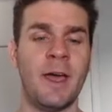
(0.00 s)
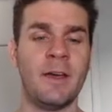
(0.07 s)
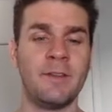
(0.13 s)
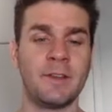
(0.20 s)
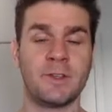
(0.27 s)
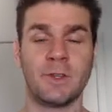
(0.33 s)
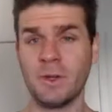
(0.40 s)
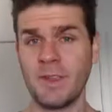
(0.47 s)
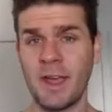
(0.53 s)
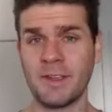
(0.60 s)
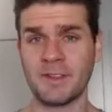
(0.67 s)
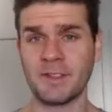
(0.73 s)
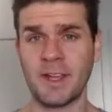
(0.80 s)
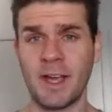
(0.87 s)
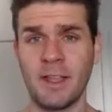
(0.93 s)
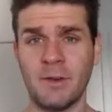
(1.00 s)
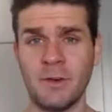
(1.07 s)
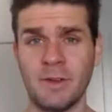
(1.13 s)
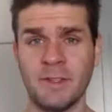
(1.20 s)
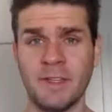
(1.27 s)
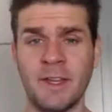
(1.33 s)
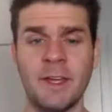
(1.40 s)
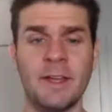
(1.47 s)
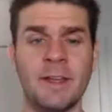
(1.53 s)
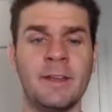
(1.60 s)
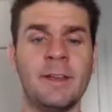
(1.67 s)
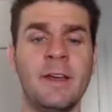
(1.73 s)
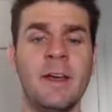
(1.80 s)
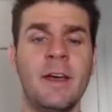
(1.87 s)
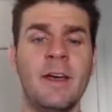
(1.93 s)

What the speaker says: having 2,000 calories a day,